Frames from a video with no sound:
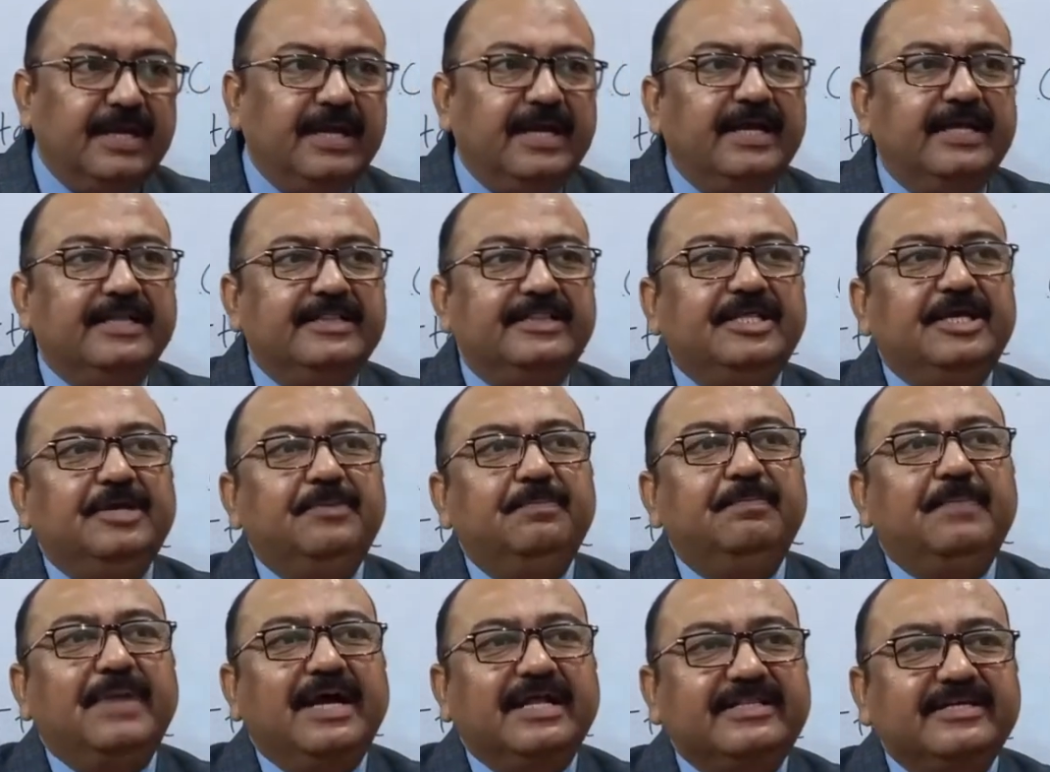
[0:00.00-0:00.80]

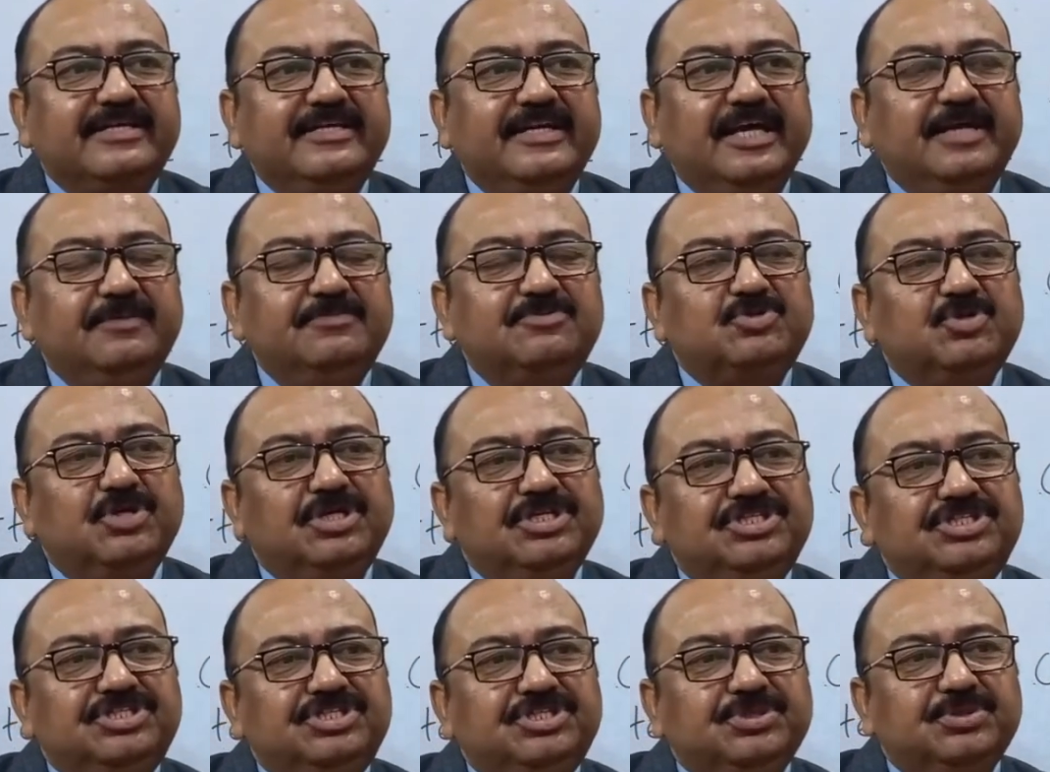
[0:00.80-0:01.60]
The method aims to
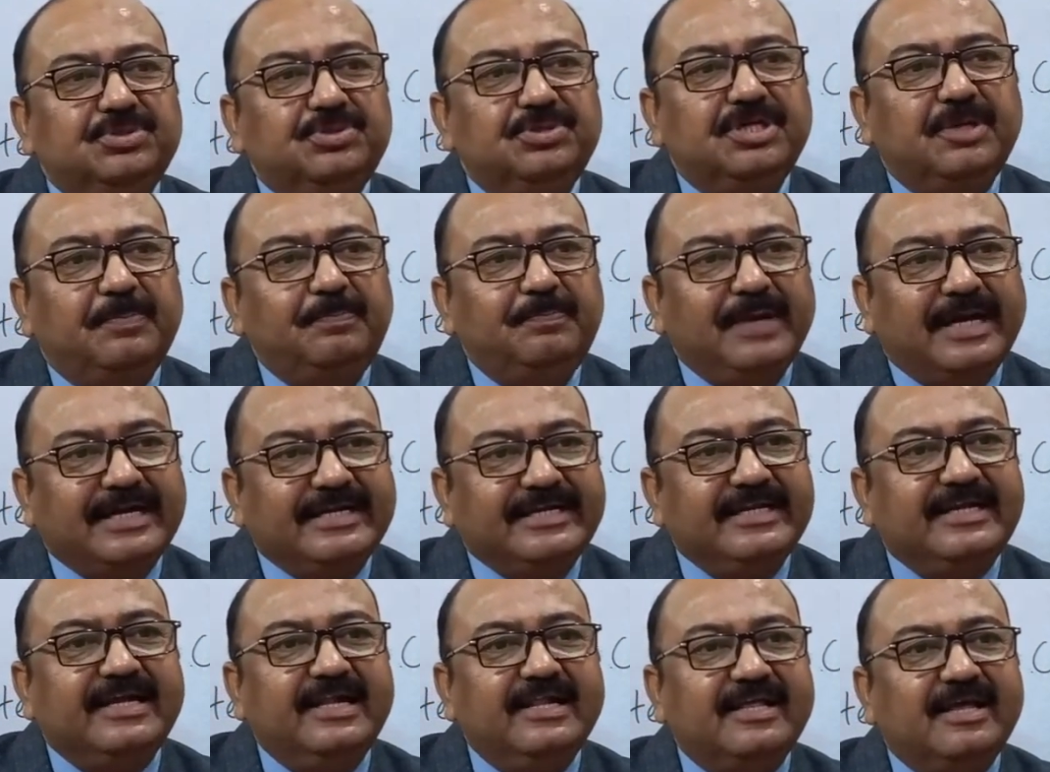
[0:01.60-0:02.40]
ensure a
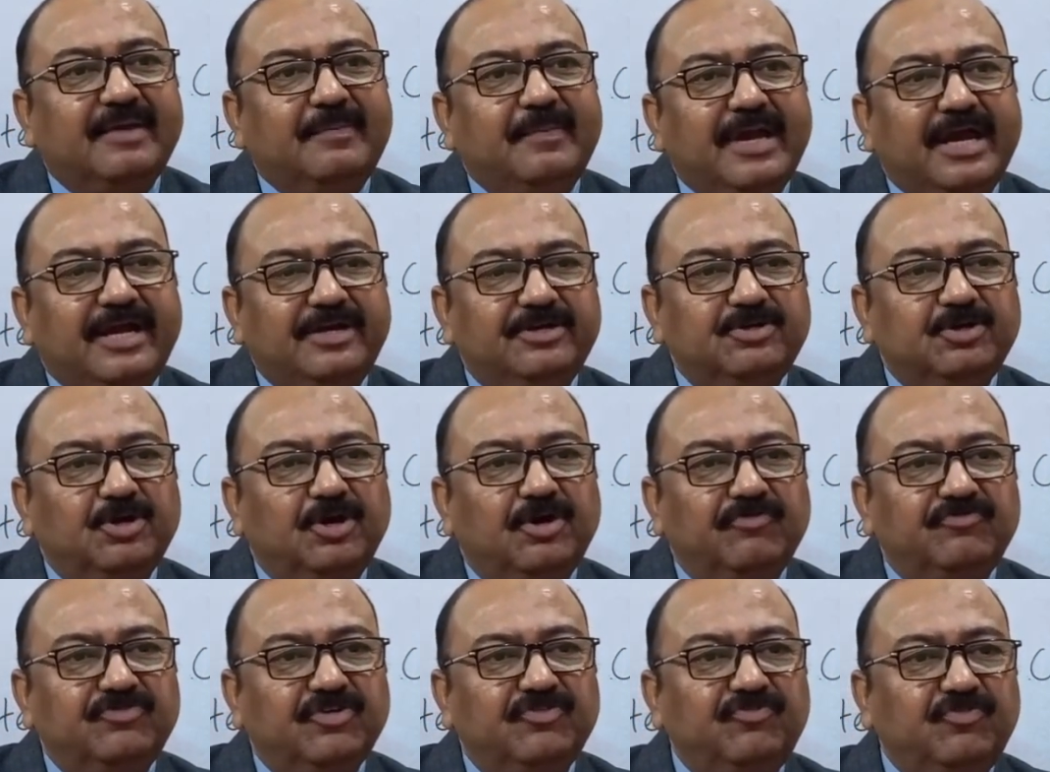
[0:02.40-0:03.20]
practical command
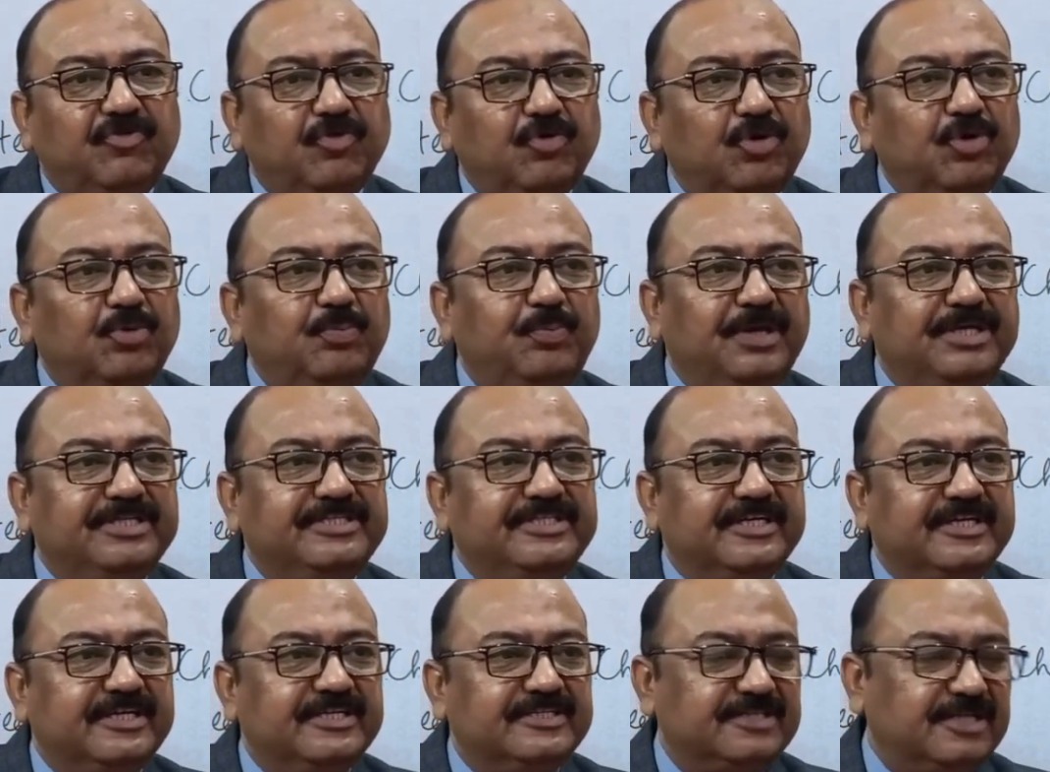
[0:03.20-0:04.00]
of the 4
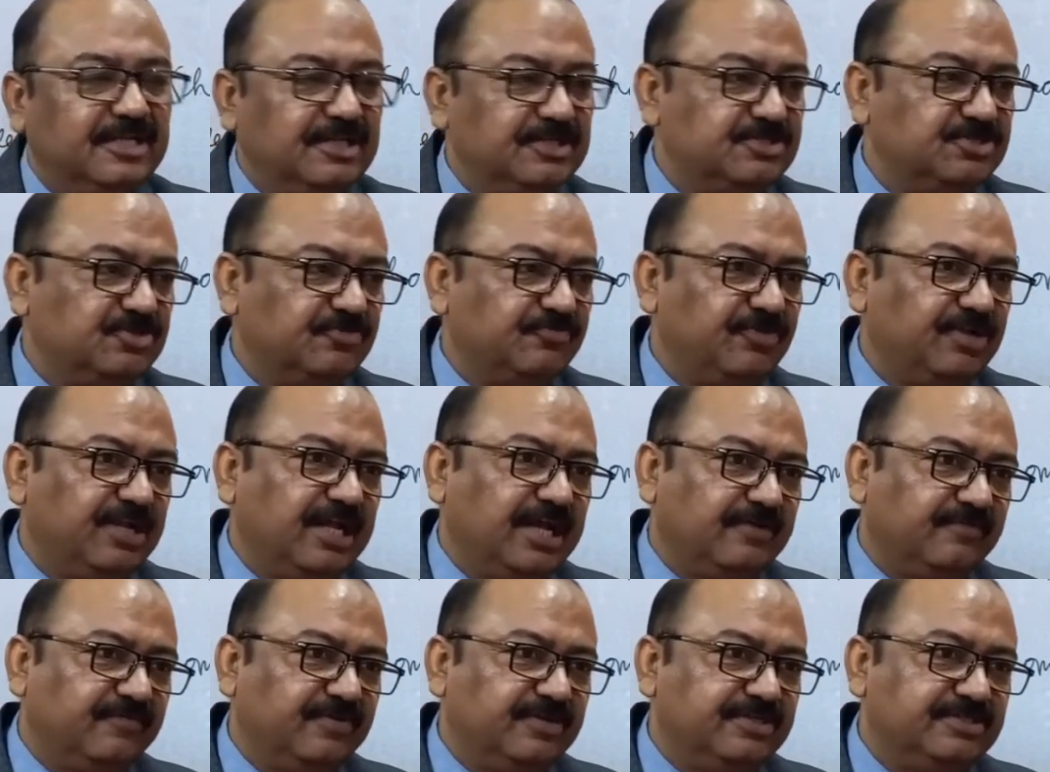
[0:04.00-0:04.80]
basic skills of a
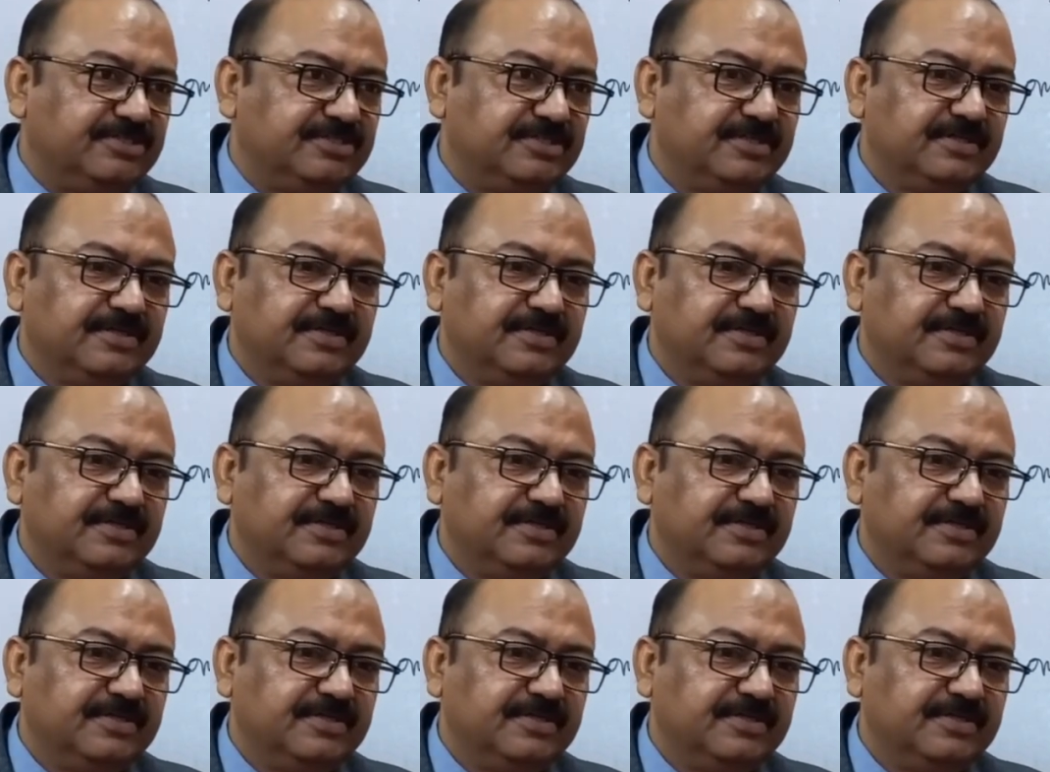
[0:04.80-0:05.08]
language.